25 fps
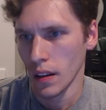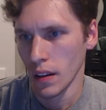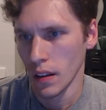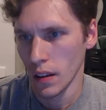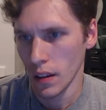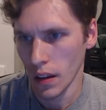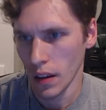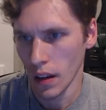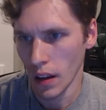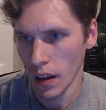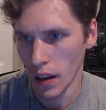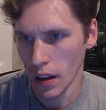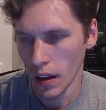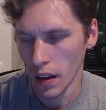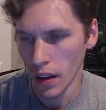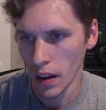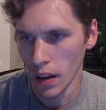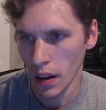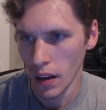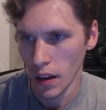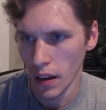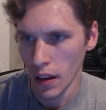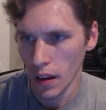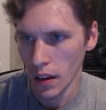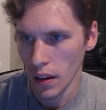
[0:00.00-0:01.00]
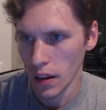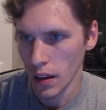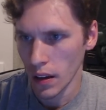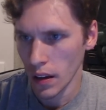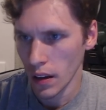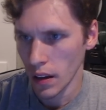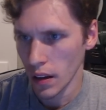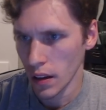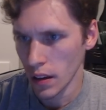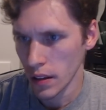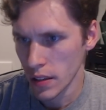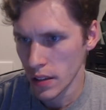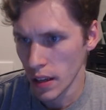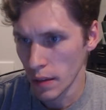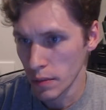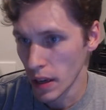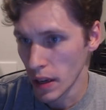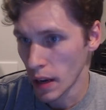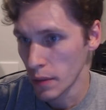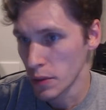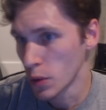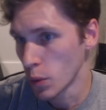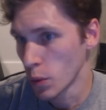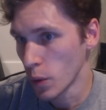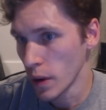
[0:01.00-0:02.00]
Uh,
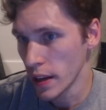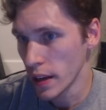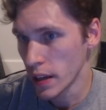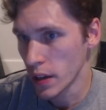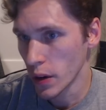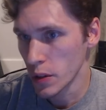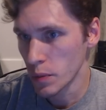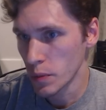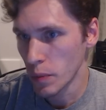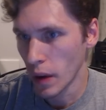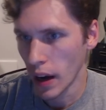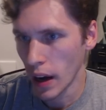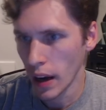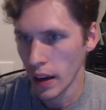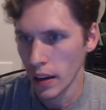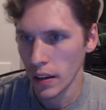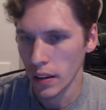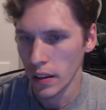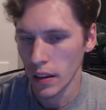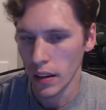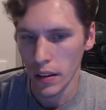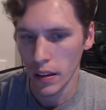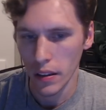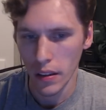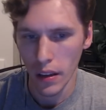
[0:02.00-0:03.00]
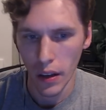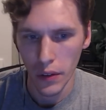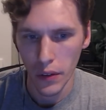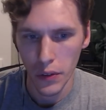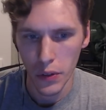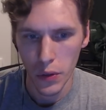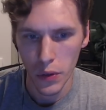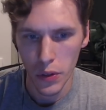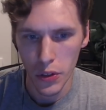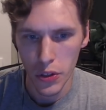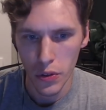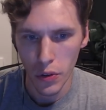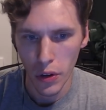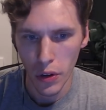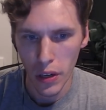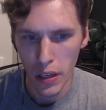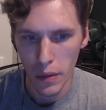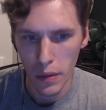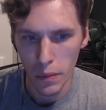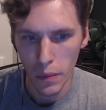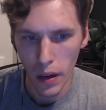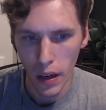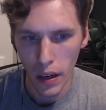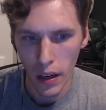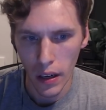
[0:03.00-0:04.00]
sometimes a week goes by and, and, I'll do a
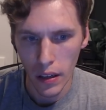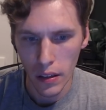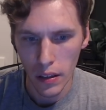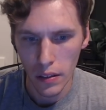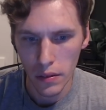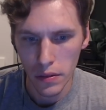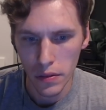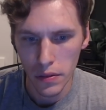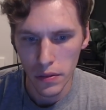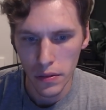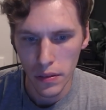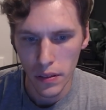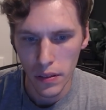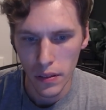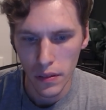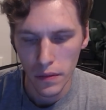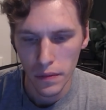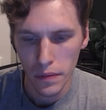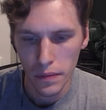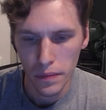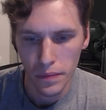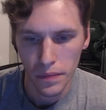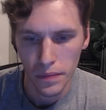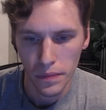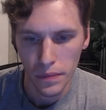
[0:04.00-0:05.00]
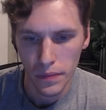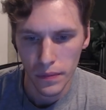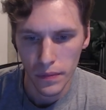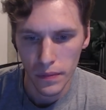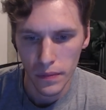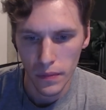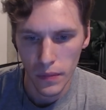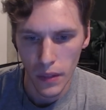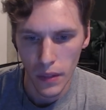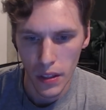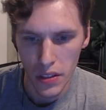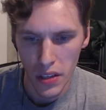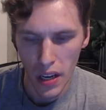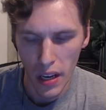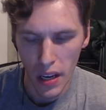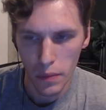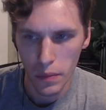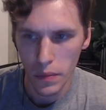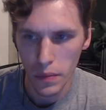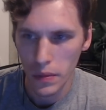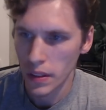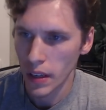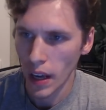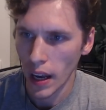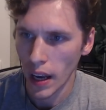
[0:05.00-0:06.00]
stream of the same
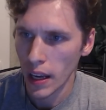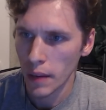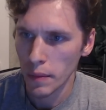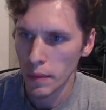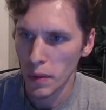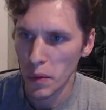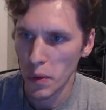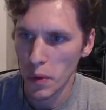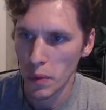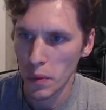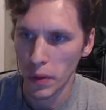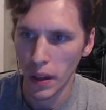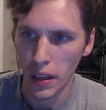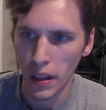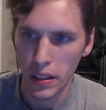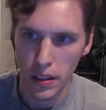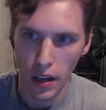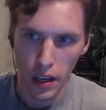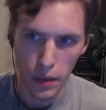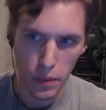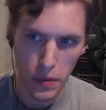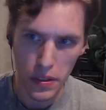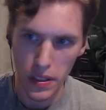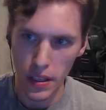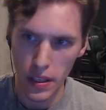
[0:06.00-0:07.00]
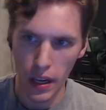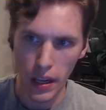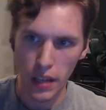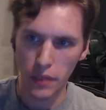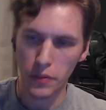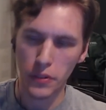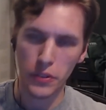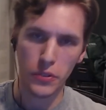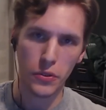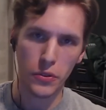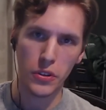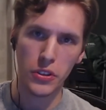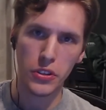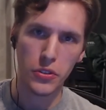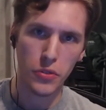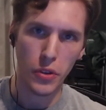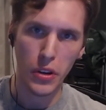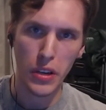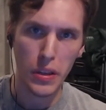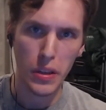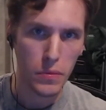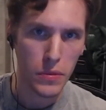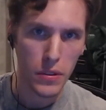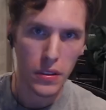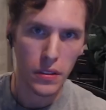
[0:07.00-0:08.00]
game. and we play Dark Messiah for three
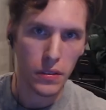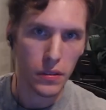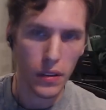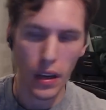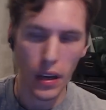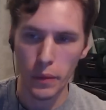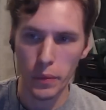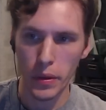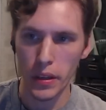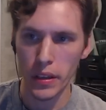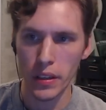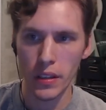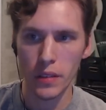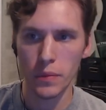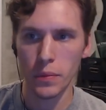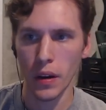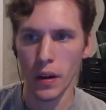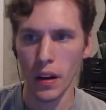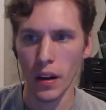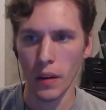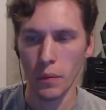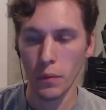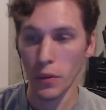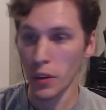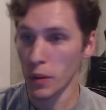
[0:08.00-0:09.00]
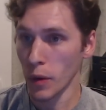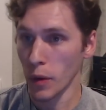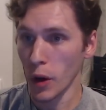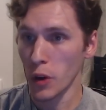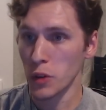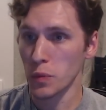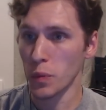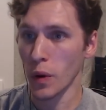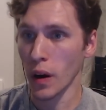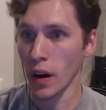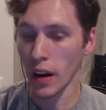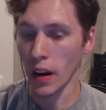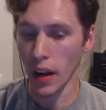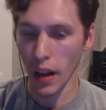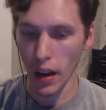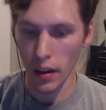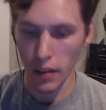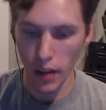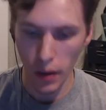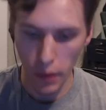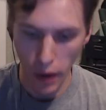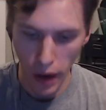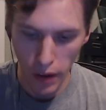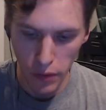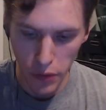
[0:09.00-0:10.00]
streams and I beat it. But for the most part,
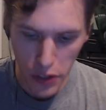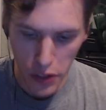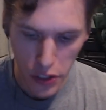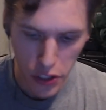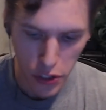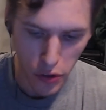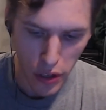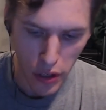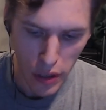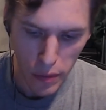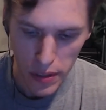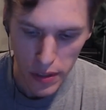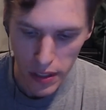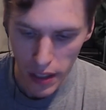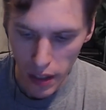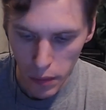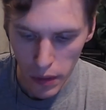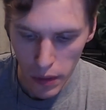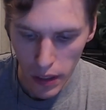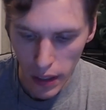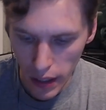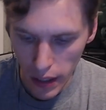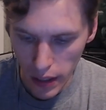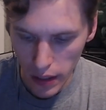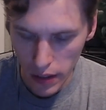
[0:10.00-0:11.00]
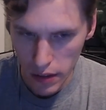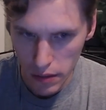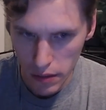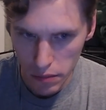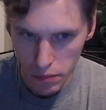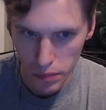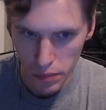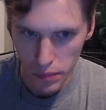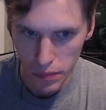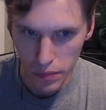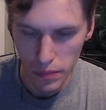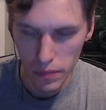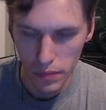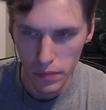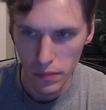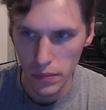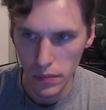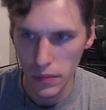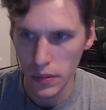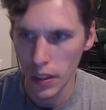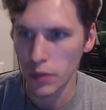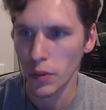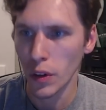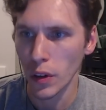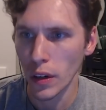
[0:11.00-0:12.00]
every stream is going to be like
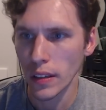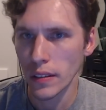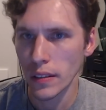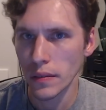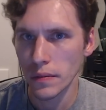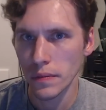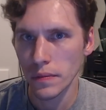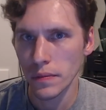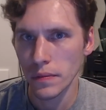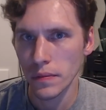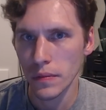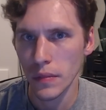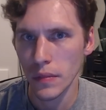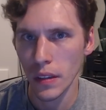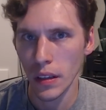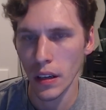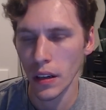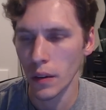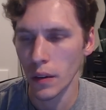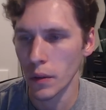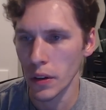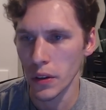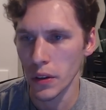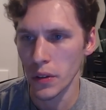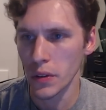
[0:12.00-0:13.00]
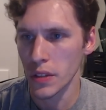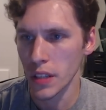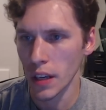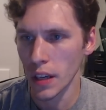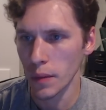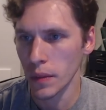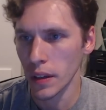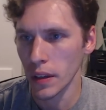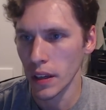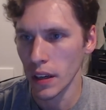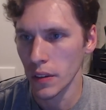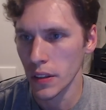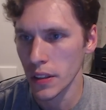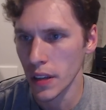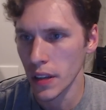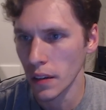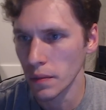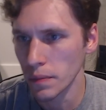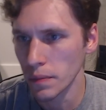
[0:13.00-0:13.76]
different. And I don't want to do the same thing every time.